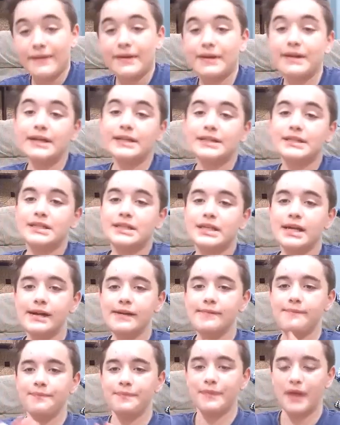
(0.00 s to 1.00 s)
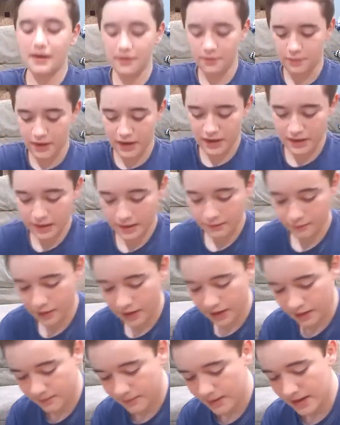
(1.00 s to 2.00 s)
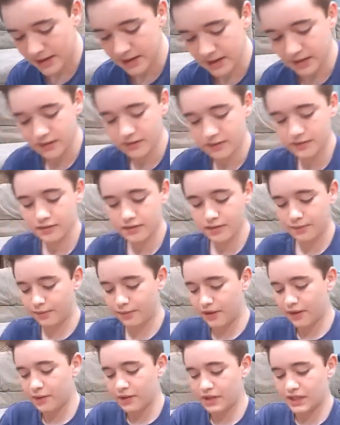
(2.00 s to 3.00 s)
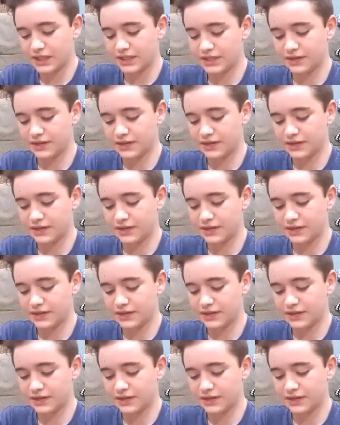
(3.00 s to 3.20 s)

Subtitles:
I recommend it to play with. It's